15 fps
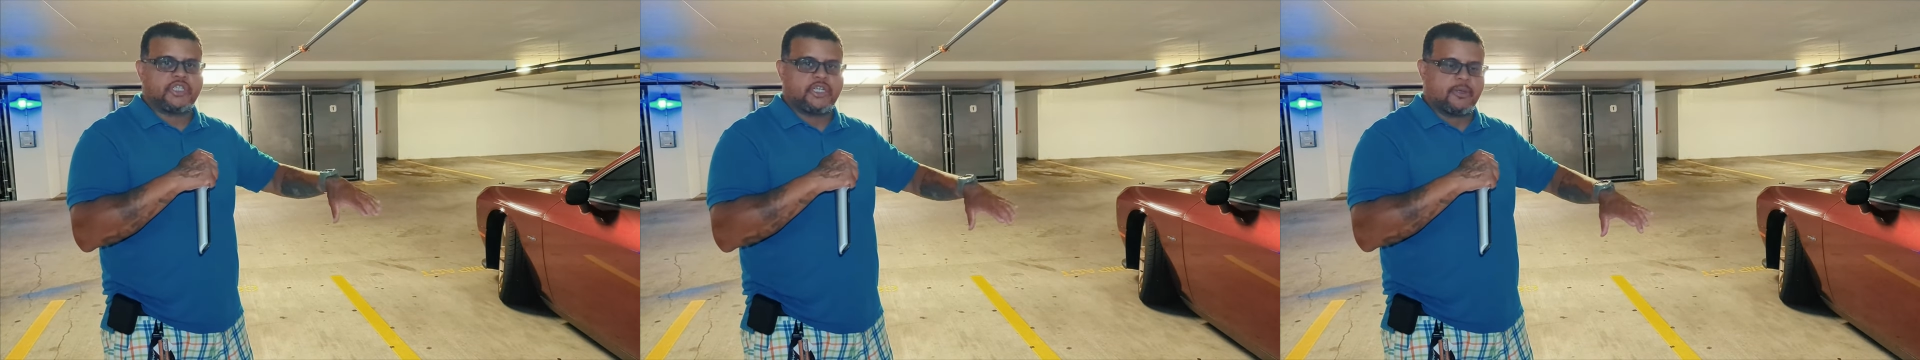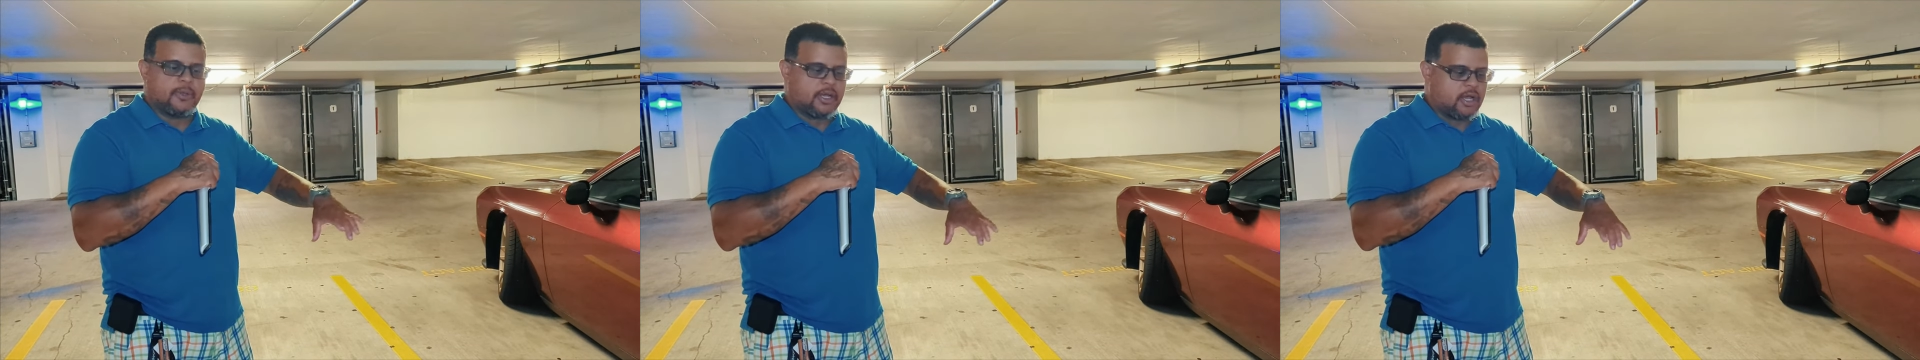
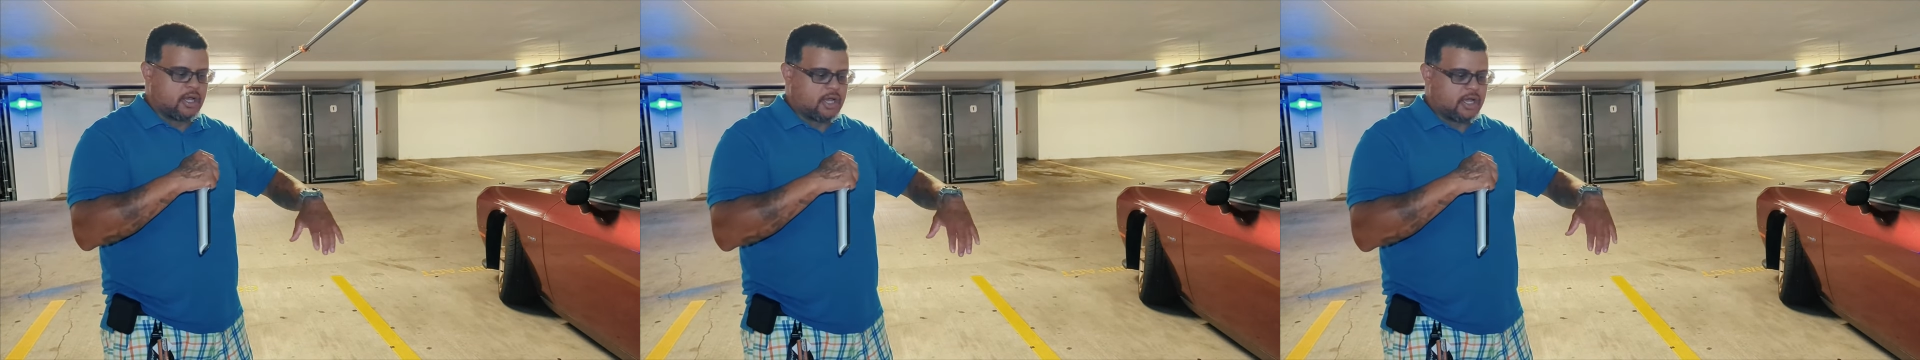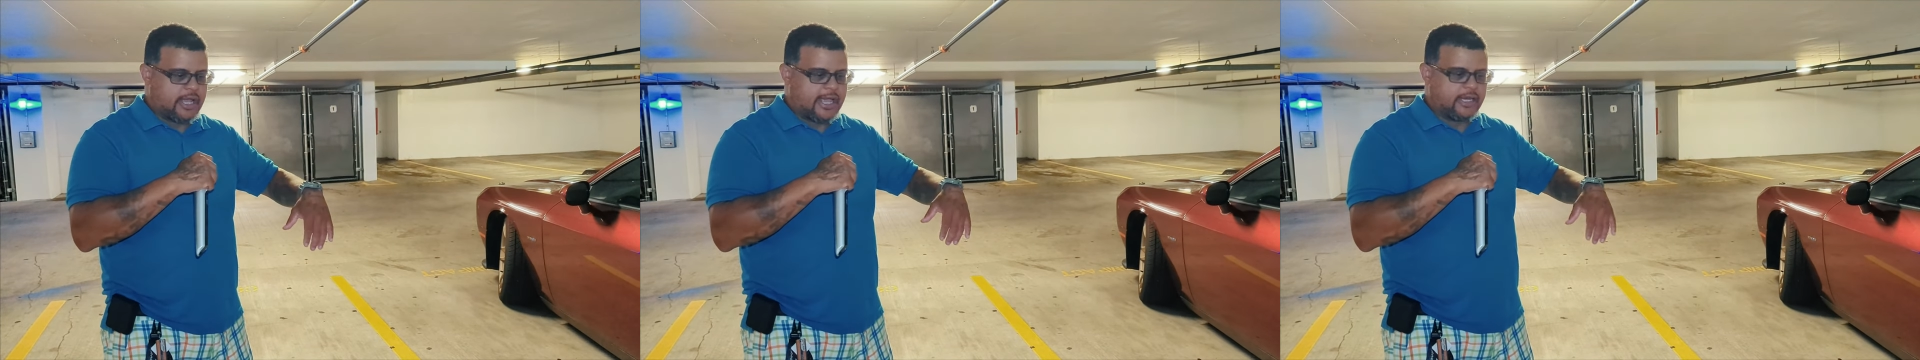that go around
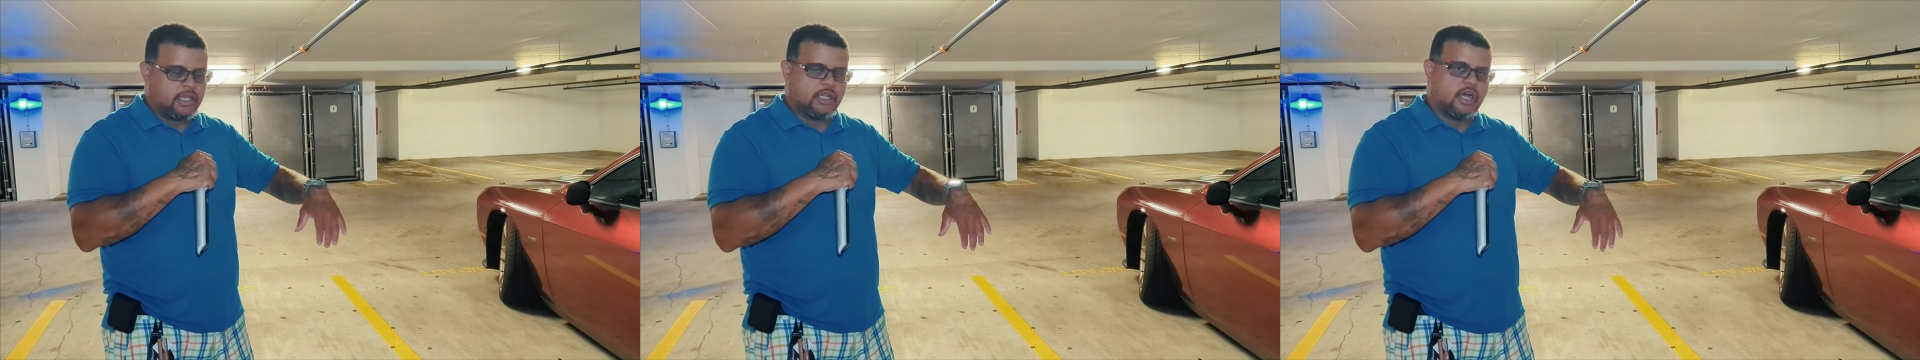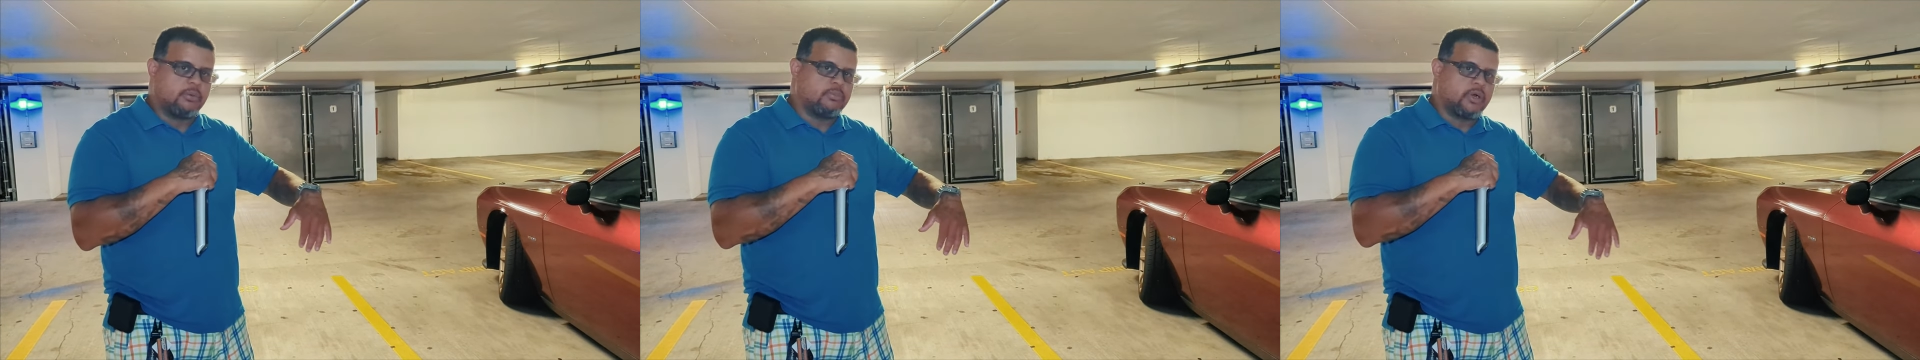the
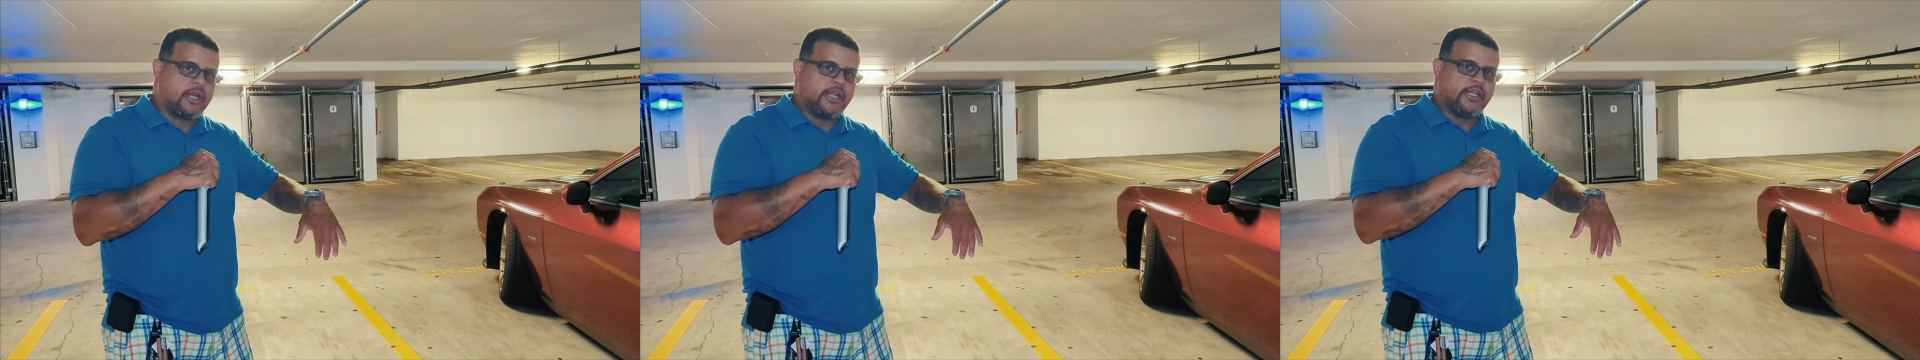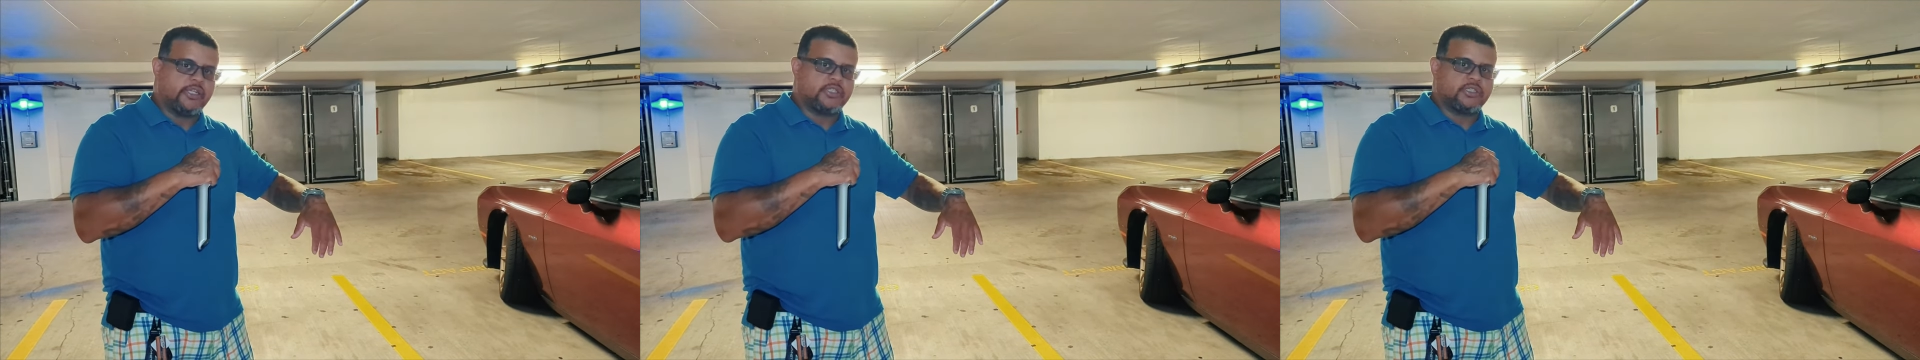engine bay,
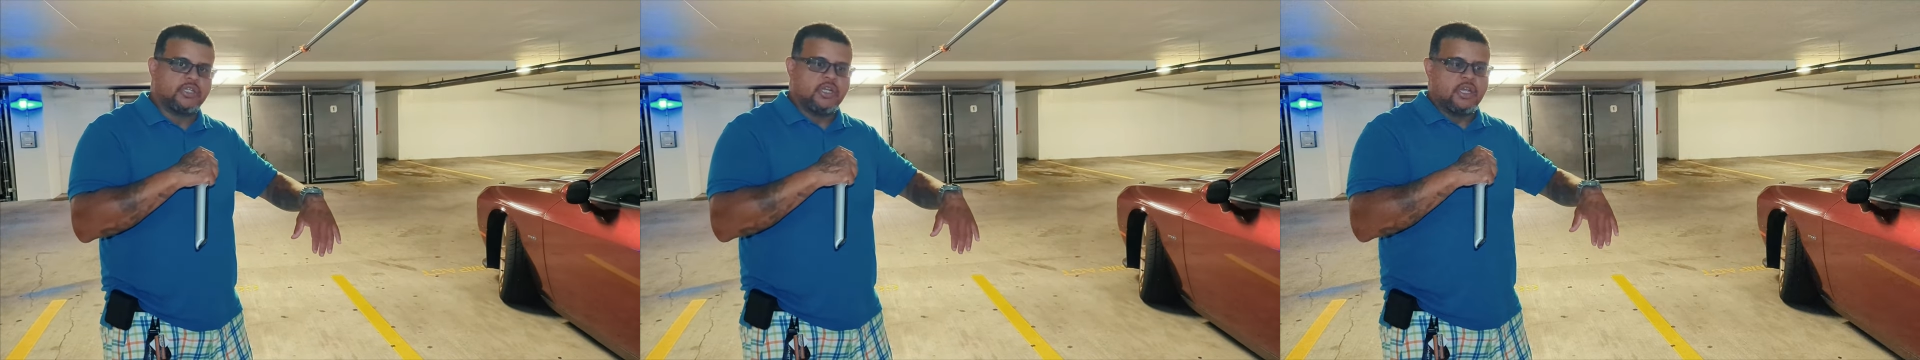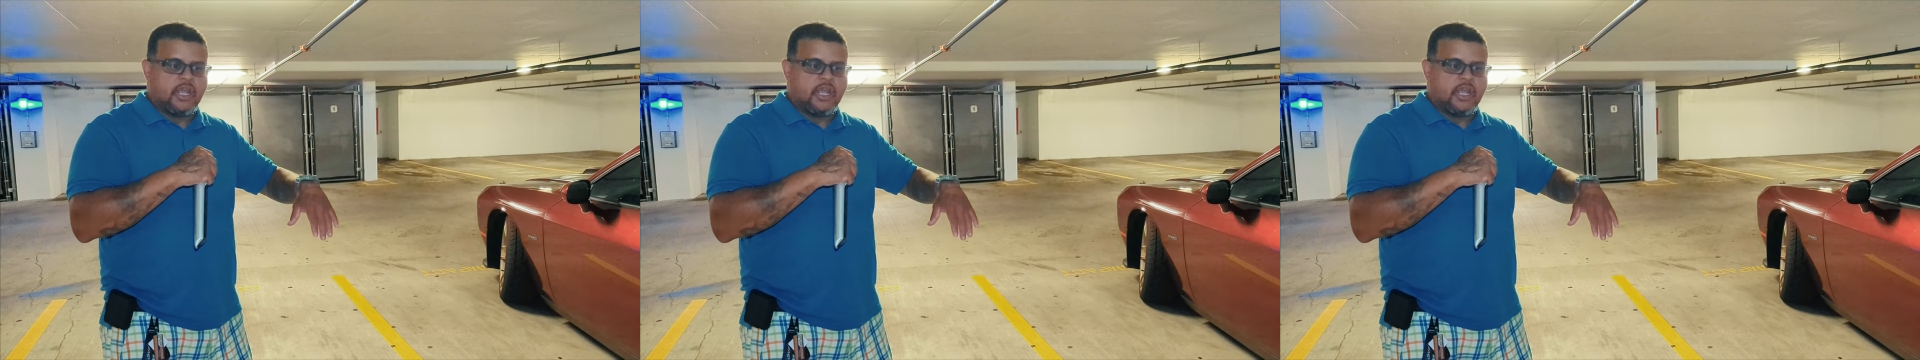so